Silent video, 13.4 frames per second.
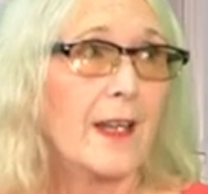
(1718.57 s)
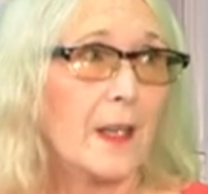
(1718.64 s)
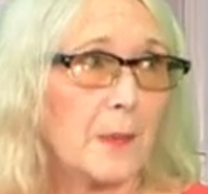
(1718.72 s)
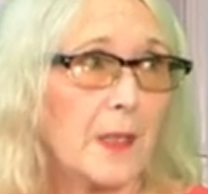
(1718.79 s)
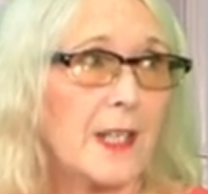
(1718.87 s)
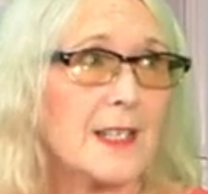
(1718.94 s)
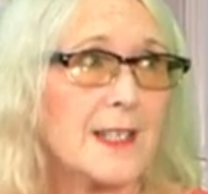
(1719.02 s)
It
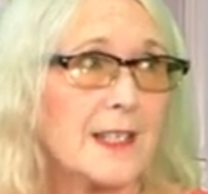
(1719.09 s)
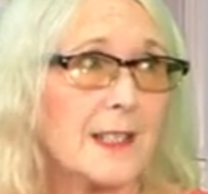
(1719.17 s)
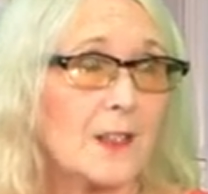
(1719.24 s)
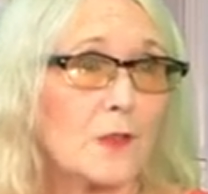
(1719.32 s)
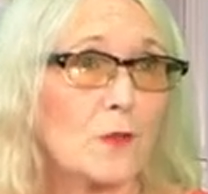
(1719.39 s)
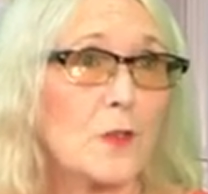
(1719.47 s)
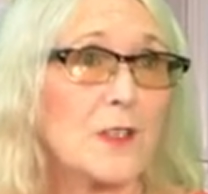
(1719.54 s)
begins
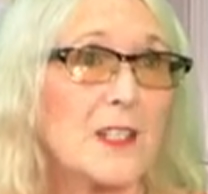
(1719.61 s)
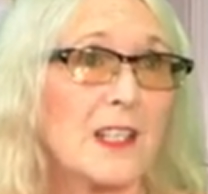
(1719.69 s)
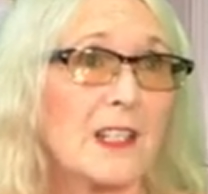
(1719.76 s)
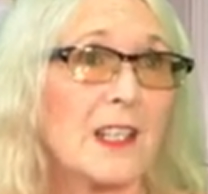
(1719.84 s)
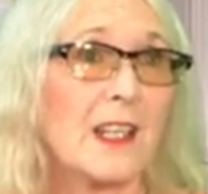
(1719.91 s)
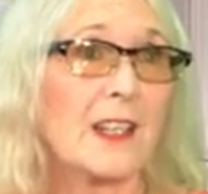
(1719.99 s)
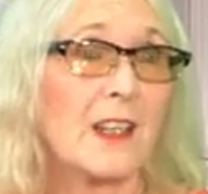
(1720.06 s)
at the roots,
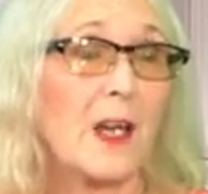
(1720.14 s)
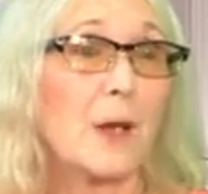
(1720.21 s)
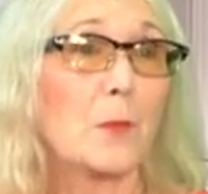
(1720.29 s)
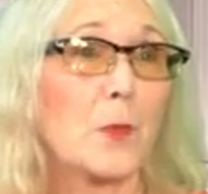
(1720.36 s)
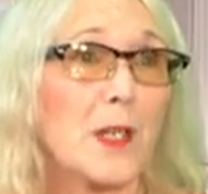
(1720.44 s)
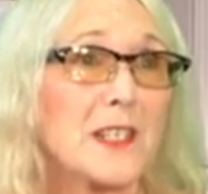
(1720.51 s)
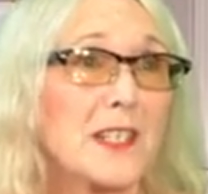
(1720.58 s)
and then
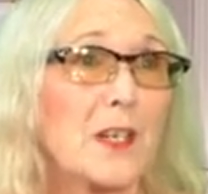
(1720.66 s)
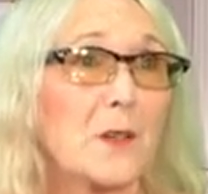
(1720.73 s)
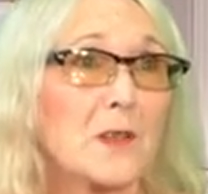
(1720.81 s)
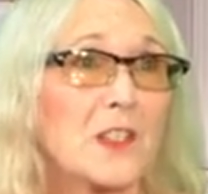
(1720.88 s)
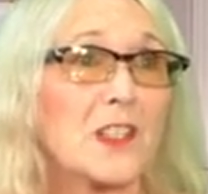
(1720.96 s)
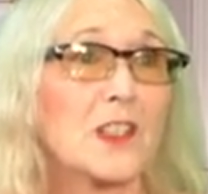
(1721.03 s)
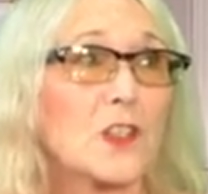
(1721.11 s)
that brings
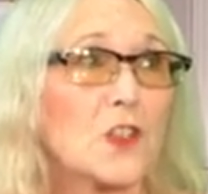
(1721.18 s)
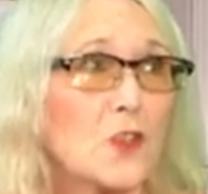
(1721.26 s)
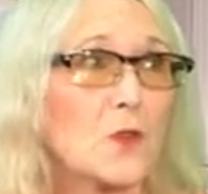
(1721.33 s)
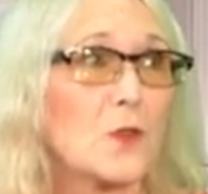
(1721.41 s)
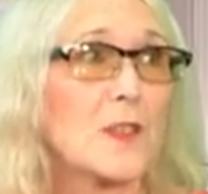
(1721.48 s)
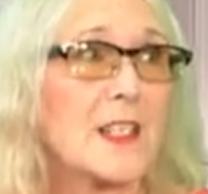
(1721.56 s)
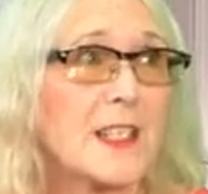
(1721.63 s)
out to the
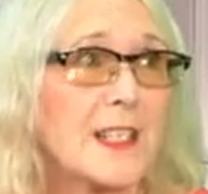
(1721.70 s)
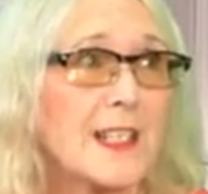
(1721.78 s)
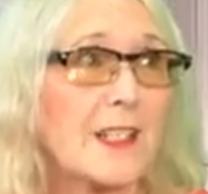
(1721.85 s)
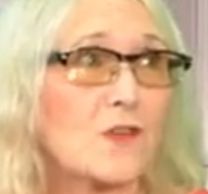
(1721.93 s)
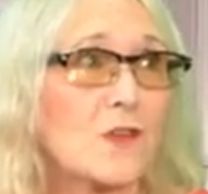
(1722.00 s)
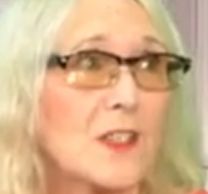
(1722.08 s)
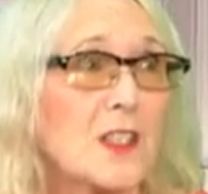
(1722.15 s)
shoots,
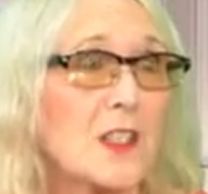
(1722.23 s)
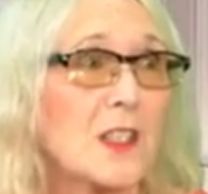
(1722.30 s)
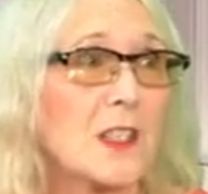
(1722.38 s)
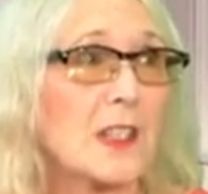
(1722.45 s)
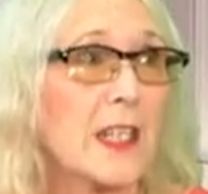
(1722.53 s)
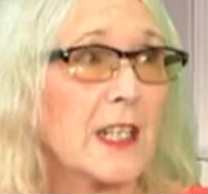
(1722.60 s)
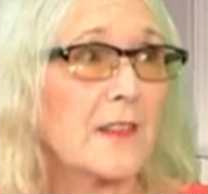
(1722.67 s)
etc., and to
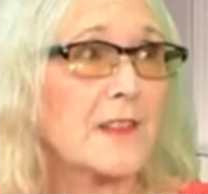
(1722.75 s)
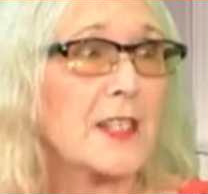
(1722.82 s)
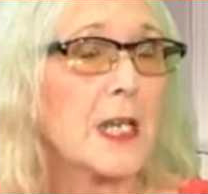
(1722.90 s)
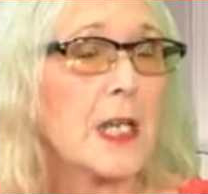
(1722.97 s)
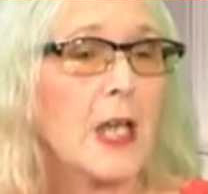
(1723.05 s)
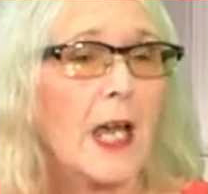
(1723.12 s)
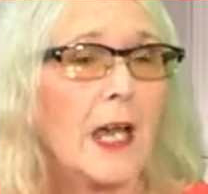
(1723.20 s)
the leaves.
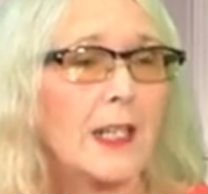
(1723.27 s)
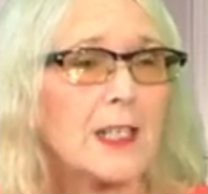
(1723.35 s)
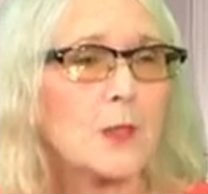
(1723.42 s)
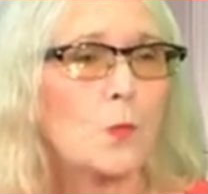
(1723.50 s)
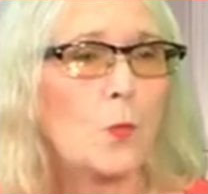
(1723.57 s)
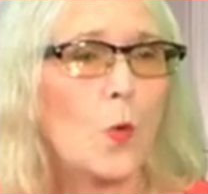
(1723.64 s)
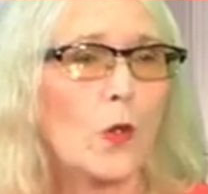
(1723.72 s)
And
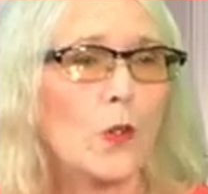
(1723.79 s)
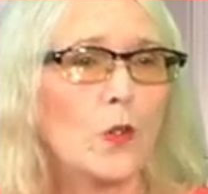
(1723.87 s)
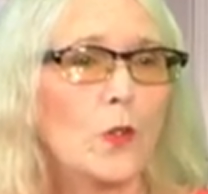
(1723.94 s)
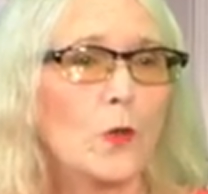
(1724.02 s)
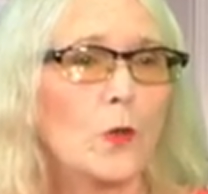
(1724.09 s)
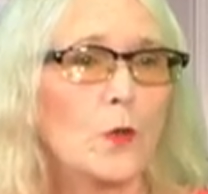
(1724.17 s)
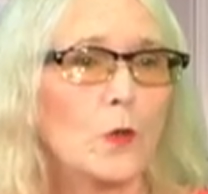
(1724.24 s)
it's what
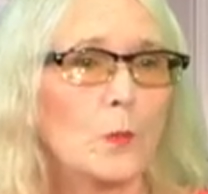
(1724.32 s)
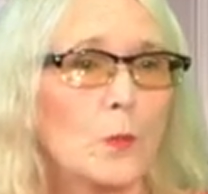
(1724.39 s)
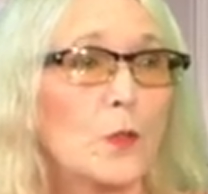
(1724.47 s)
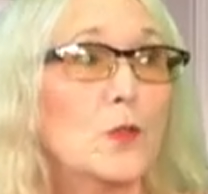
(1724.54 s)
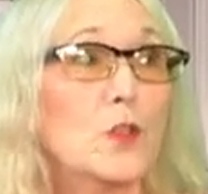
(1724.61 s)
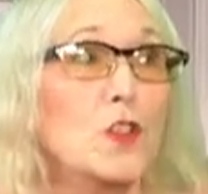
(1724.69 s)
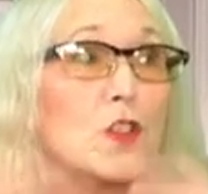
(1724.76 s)
you
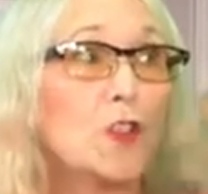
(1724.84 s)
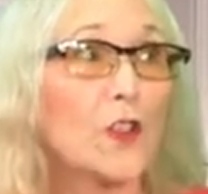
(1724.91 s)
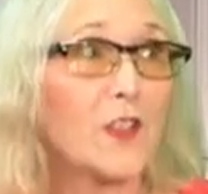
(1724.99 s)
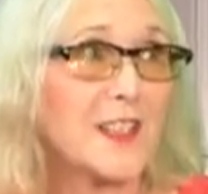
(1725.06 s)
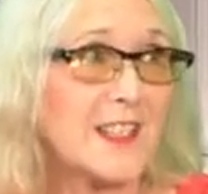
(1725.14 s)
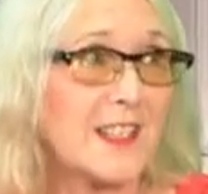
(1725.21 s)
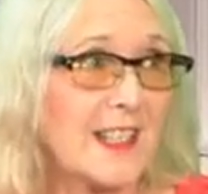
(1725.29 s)

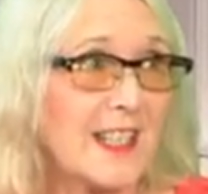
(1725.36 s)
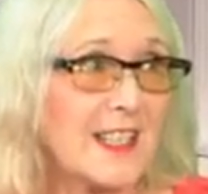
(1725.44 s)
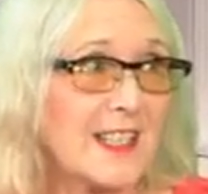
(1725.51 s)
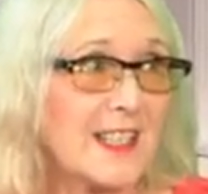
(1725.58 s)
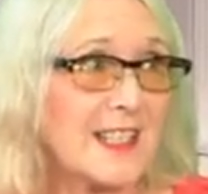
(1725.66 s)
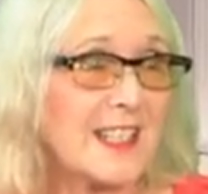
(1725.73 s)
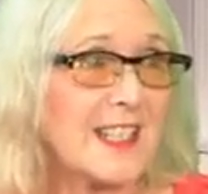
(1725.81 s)
produce at the
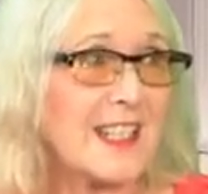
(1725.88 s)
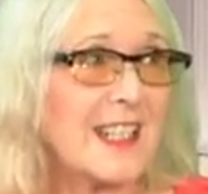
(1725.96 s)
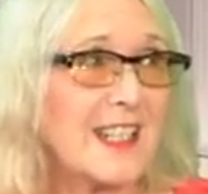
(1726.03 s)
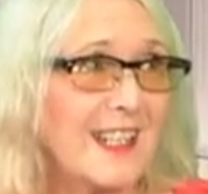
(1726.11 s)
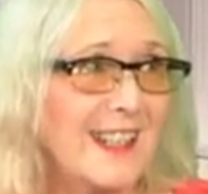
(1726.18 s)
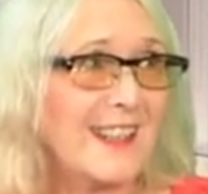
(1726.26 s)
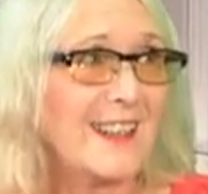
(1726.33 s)
end of the
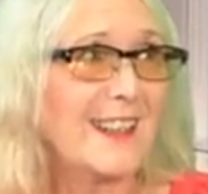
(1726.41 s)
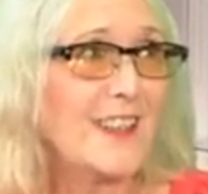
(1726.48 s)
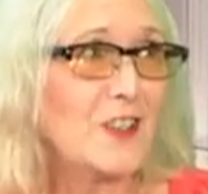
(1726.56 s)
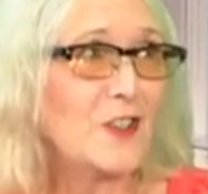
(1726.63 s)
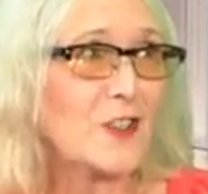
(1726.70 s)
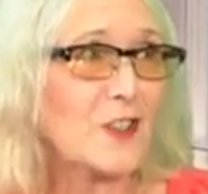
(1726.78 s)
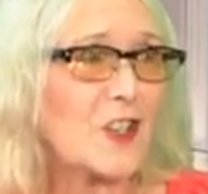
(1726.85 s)
day,
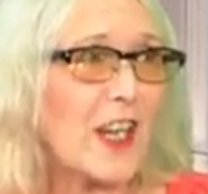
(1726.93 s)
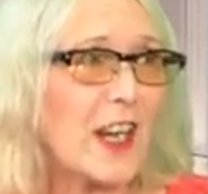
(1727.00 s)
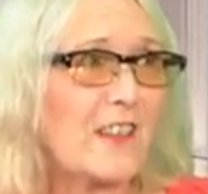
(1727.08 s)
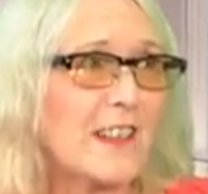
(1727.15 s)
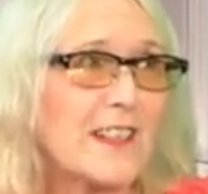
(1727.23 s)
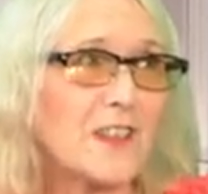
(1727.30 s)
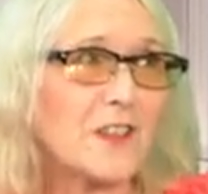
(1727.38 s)
your
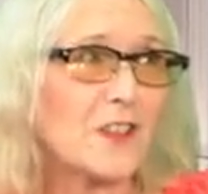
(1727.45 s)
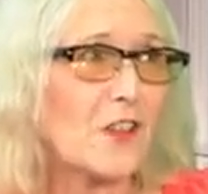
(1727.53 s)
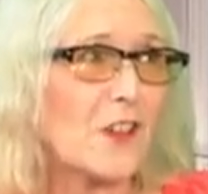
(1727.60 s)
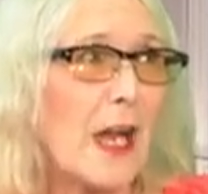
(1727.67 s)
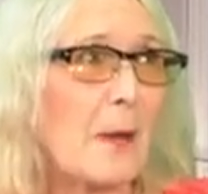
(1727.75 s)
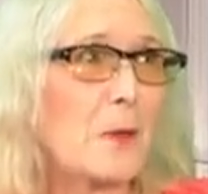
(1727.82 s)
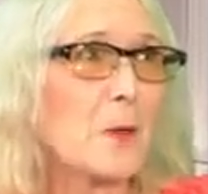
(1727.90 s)
cherries or
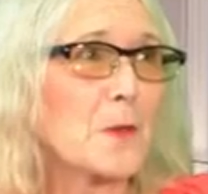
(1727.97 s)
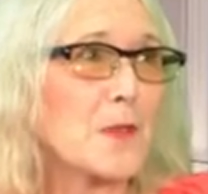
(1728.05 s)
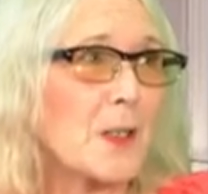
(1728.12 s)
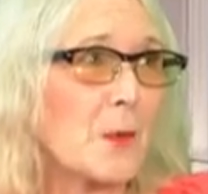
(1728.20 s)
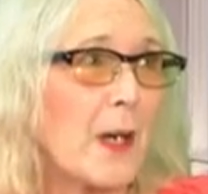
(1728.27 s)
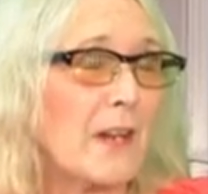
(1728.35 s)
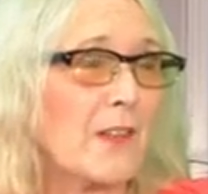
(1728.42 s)
your
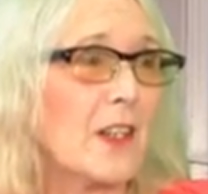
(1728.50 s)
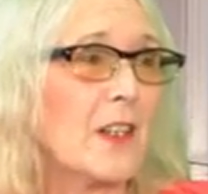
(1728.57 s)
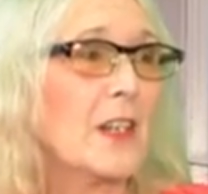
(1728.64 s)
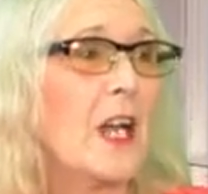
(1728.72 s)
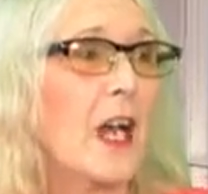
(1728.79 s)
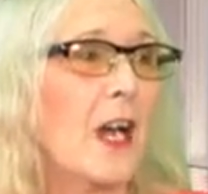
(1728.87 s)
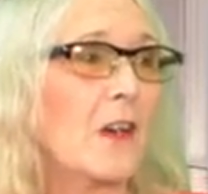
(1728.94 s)
apples or whatever,
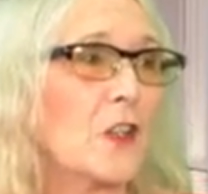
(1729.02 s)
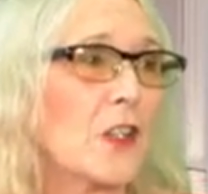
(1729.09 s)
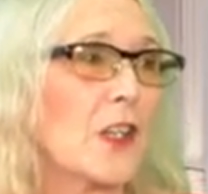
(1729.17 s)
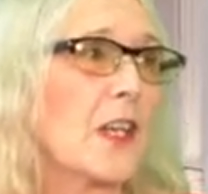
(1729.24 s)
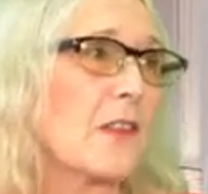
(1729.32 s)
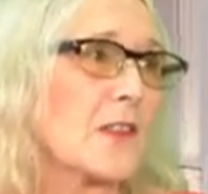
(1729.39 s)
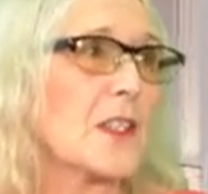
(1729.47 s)
are your
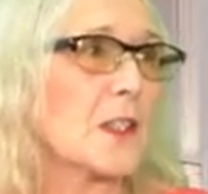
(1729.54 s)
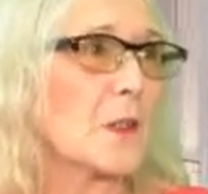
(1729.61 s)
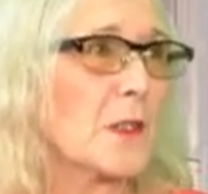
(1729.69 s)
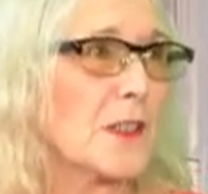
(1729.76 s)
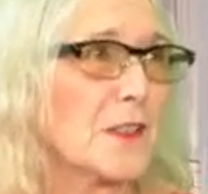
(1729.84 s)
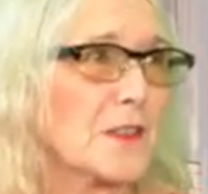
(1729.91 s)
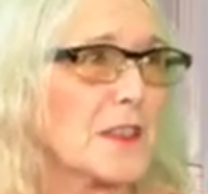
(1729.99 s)
gift to the
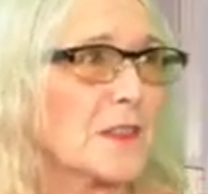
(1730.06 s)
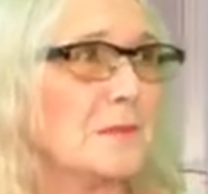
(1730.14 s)
world.